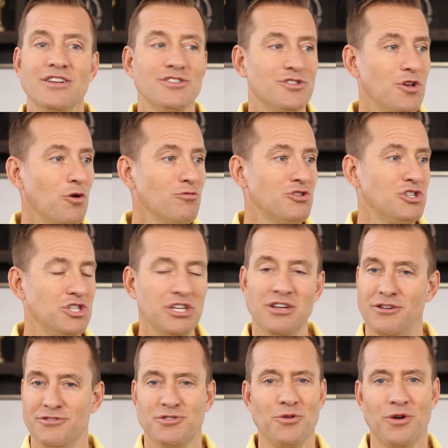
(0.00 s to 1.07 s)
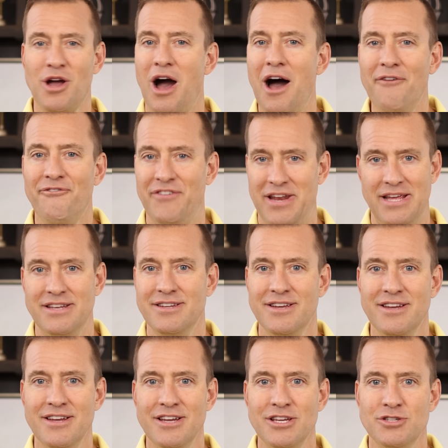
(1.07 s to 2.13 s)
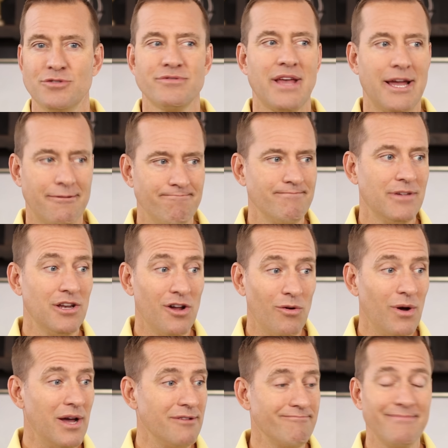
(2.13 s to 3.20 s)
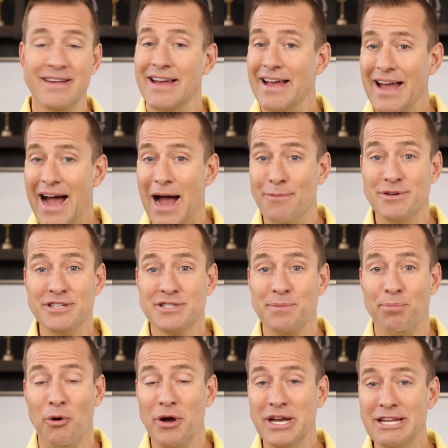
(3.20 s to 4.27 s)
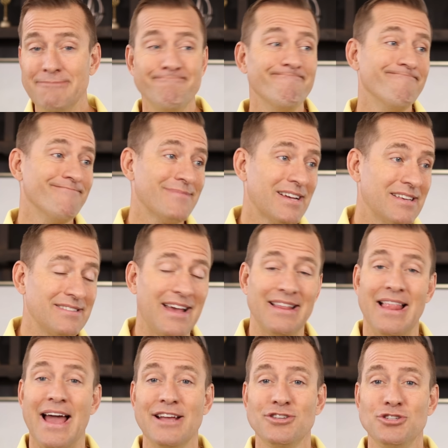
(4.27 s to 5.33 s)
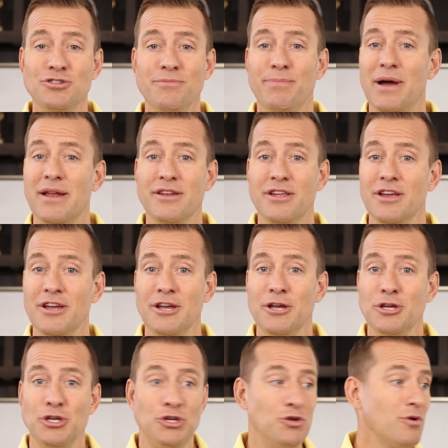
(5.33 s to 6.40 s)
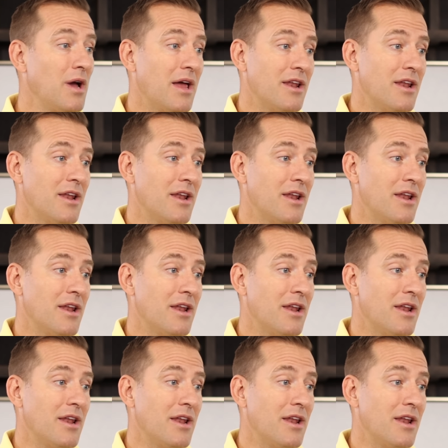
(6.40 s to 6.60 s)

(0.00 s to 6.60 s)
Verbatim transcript: so chill, so confident. She was like, you know what? I'm disappointed because I liked you, but you